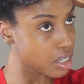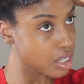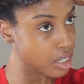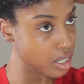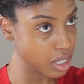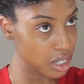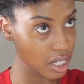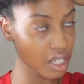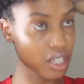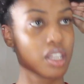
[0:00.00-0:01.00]

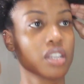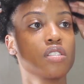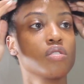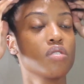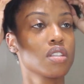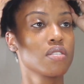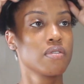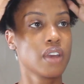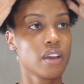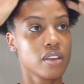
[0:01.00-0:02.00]
I like to do this
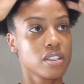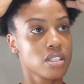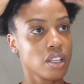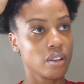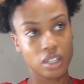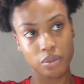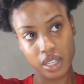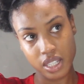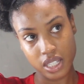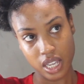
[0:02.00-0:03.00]
very slowly
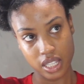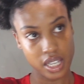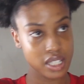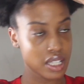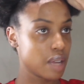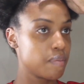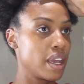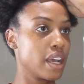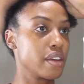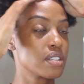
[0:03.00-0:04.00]
because, as I said, my
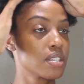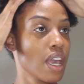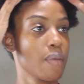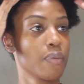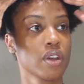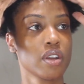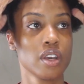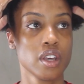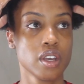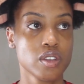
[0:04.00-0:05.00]
hair is
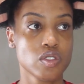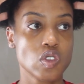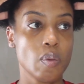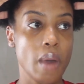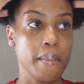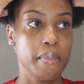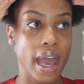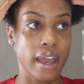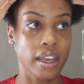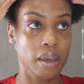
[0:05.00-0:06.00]
tapered, so my
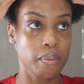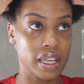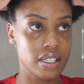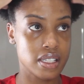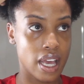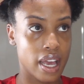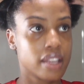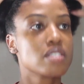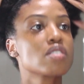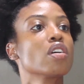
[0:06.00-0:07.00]
back and my
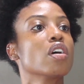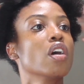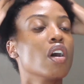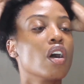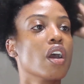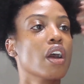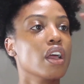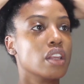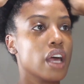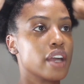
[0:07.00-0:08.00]
sides are
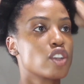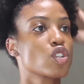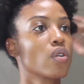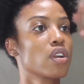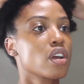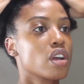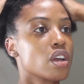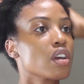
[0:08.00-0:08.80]
a lot shorter.